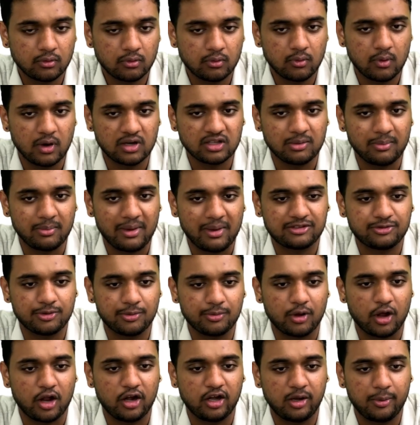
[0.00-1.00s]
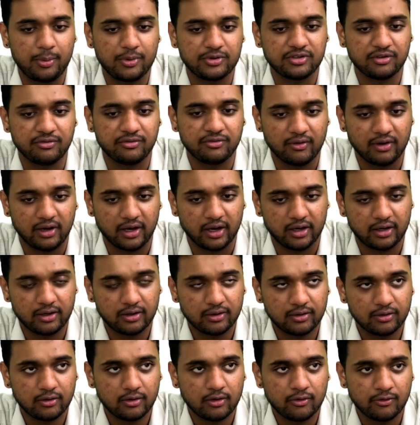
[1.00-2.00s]
What are the maximum contribution we will get?
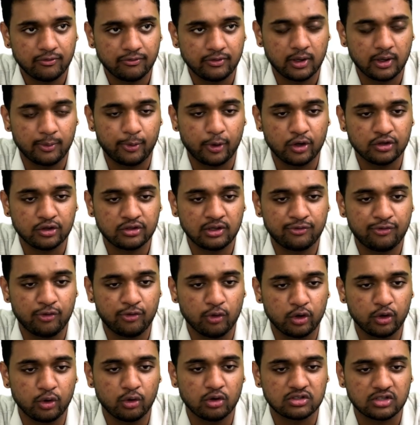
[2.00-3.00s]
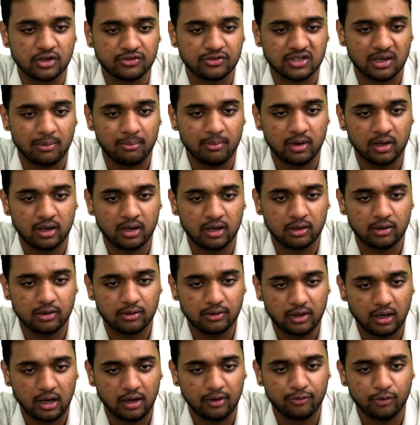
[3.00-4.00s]
We are producing 4 units of summer
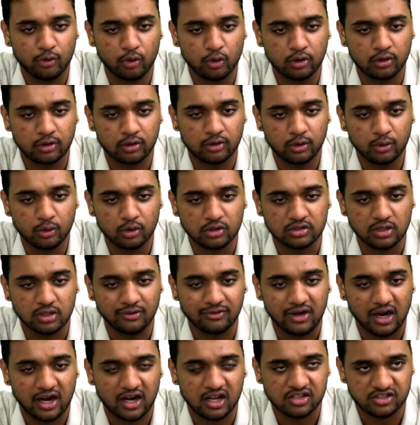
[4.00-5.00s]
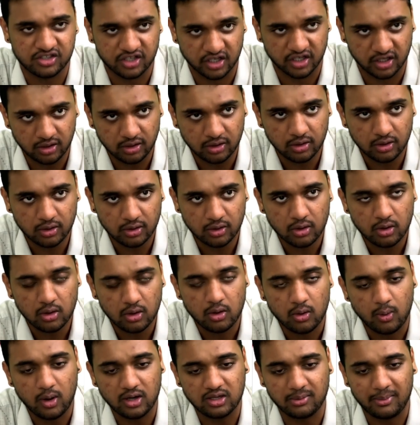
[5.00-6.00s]
and 4 units of garden shed.
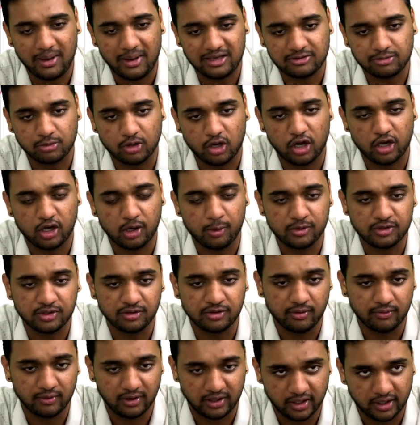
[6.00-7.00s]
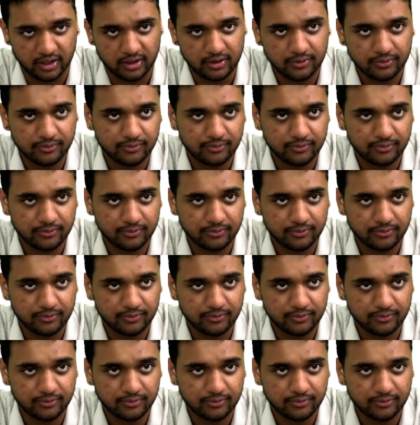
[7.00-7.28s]
What are the maximum contribution we will get?